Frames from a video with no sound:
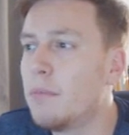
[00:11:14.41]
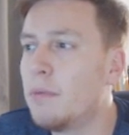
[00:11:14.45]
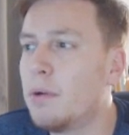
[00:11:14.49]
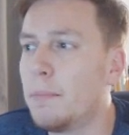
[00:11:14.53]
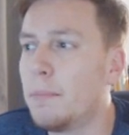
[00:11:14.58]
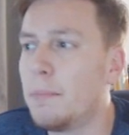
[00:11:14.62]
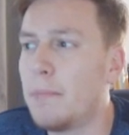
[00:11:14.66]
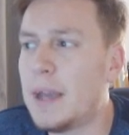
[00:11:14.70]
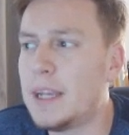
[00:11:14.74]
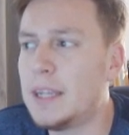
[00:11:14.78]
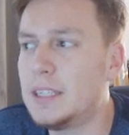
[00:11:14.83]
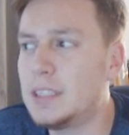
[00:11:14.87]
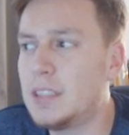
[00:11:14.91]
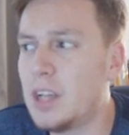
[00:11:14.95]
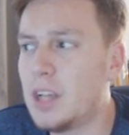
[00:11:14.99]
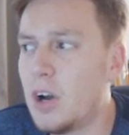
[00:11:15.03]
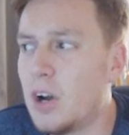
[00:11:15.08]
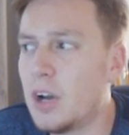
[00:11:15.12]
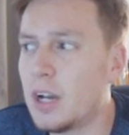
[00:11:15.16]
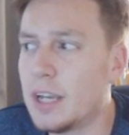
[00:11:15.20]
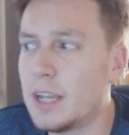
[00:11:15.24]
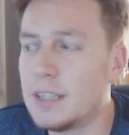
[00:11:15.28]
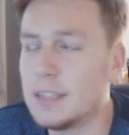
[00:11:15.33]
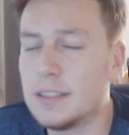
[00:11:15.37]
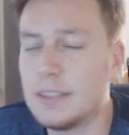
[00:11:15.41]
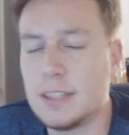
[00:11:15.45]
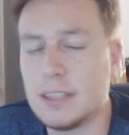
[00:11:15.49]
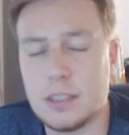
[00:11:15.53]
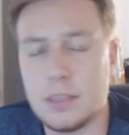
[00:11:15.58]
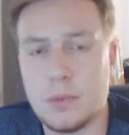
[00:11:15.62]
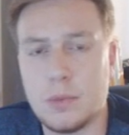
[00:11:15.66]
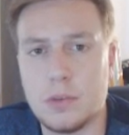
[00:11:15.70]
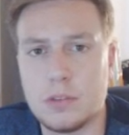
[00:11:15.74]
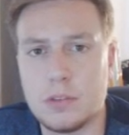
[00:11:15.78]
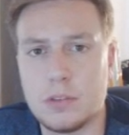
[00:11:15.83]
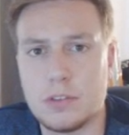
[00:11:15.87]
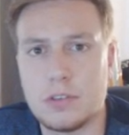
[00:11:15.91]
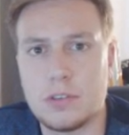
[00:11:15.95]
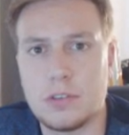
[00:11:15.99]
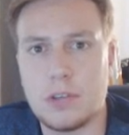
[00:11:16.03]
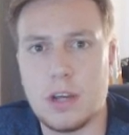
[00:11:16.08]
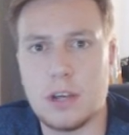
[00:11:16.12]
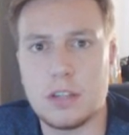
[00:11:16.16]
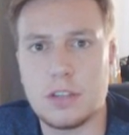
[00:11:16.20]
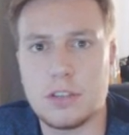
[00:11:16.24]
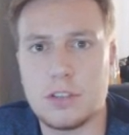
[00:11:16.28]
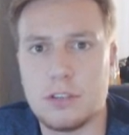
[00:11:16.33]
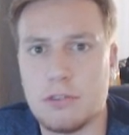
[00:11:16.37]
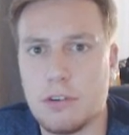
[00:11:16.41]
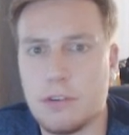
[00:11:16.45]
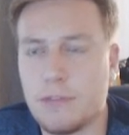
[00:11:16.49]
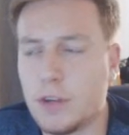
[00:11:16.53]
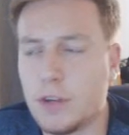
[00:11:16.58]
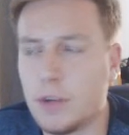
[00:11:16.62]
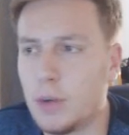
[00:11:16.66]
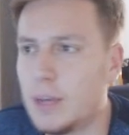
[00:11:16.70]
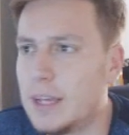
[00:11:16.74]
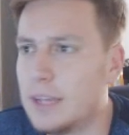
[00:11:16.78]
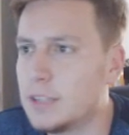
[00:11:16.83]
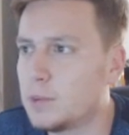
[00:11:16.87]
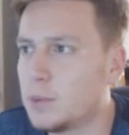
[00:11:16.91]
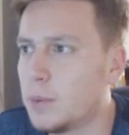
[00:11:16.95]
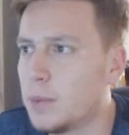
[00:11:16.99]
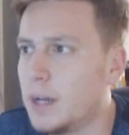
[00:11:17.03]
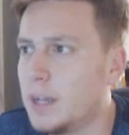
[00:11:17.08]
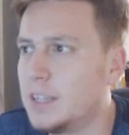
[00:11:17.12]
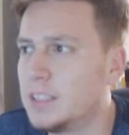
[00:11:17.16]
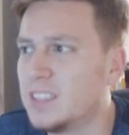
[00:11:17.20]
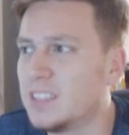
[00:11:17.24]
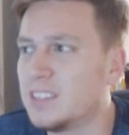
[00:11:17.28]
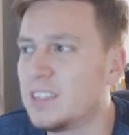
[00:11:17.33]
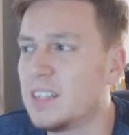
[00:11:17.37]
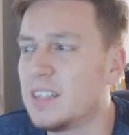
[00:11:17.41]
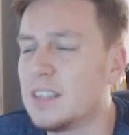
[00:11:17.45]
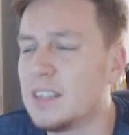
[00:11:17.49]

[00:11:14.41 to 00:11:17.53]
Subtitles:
But Matty Target says he wants us to review his wages.